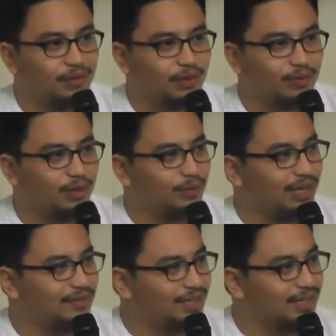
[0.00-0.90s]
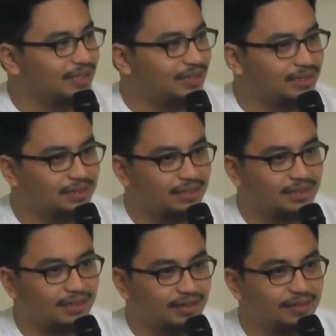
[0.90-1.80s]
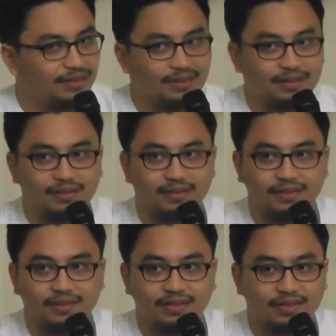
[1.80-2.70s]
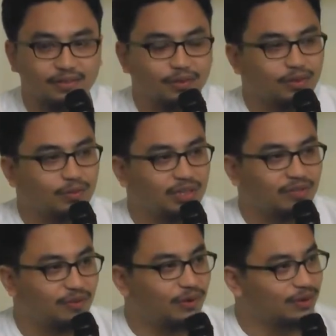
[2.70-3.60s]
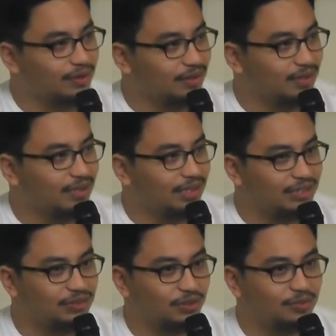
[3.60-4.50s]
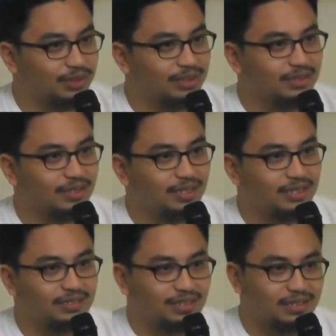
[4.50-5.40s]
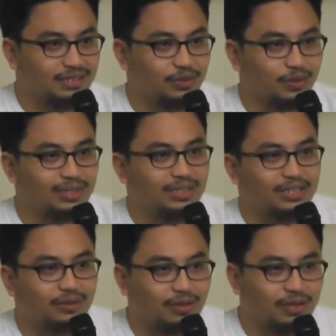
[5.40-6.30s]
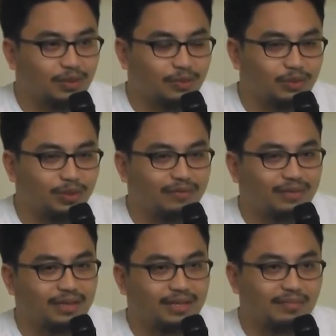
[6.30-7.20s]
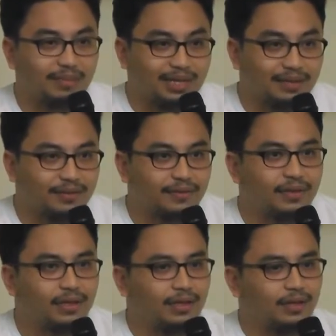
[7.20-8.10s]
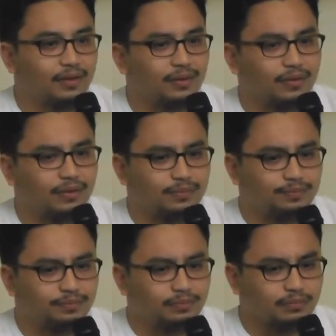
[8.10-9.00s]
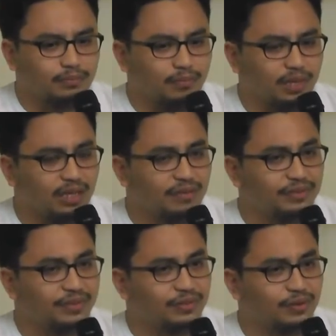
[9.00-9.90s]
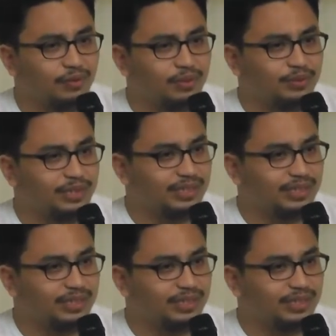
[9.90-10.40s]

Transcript: with what we have done this year, since this is going to be the fourth installment. It's a quarterly talk that we do every 3 months. So the first talk which we